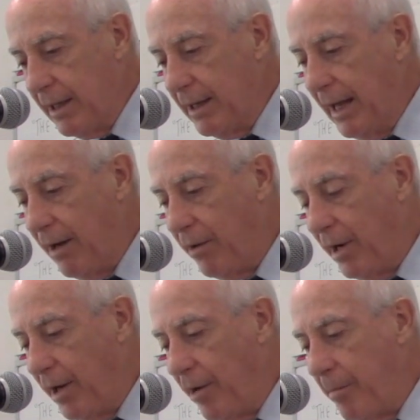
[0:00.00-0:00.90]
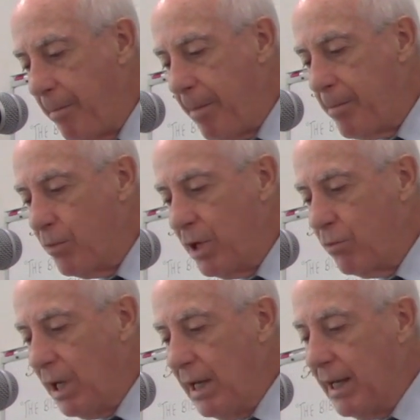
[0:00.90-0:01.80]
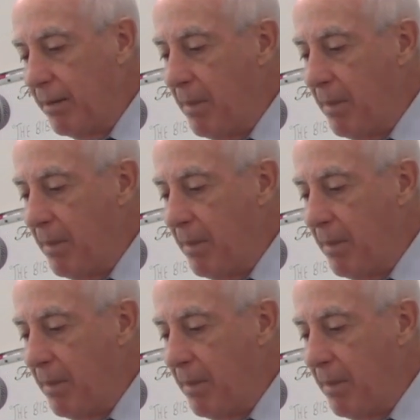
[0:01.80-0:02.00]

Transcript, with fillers: Now we read in